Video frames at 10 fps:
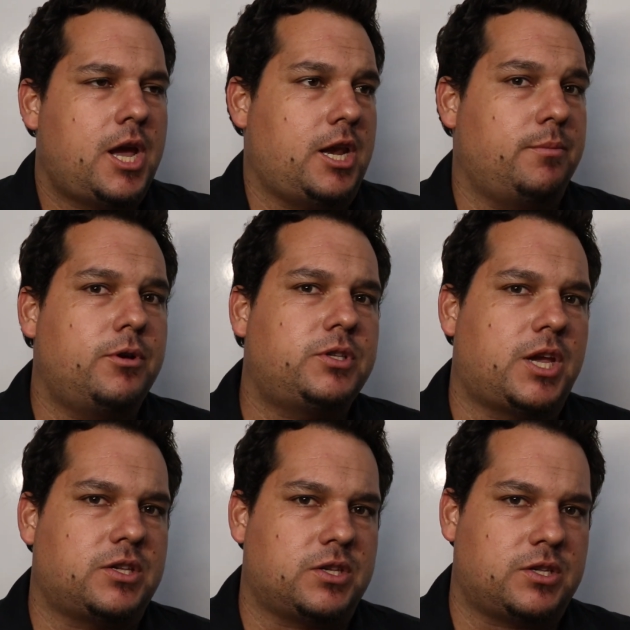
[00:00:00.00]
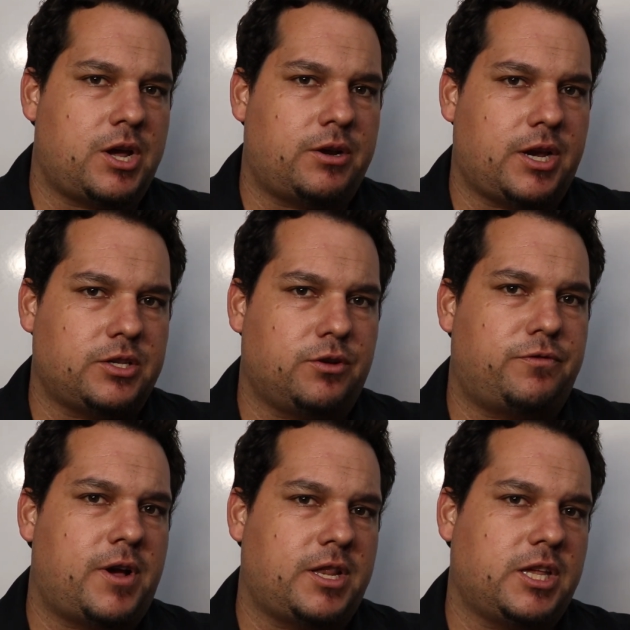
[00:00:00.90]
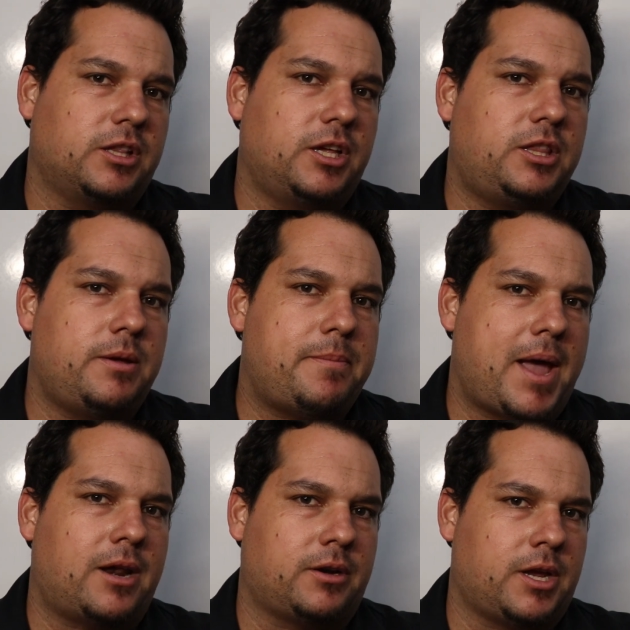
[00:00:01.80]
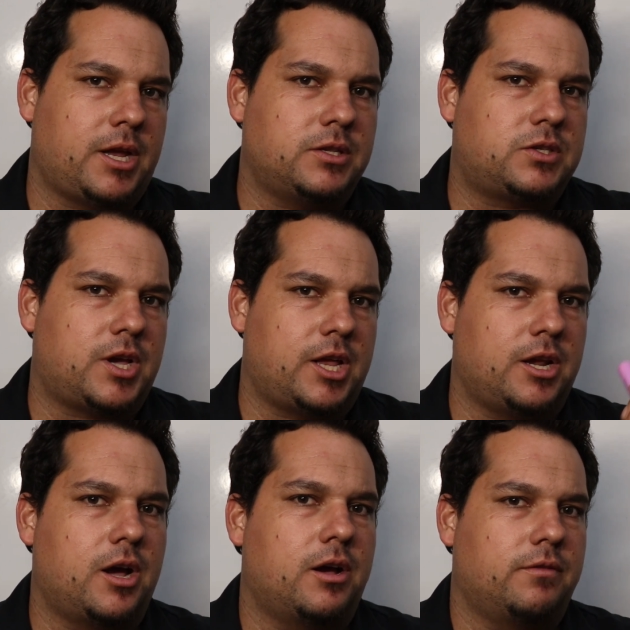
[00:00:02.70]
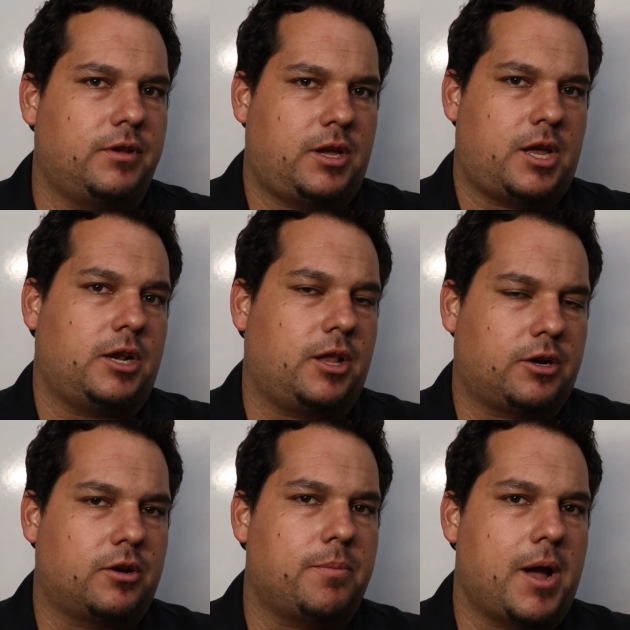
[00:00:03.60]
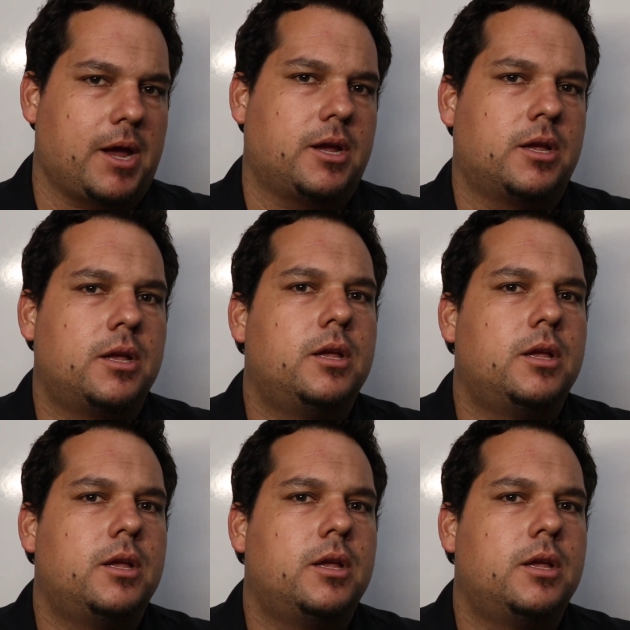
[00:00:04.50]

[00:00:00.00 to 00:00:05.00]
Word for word: And in most cases nowadays, you'll find the lithium battery inside of an electric bike.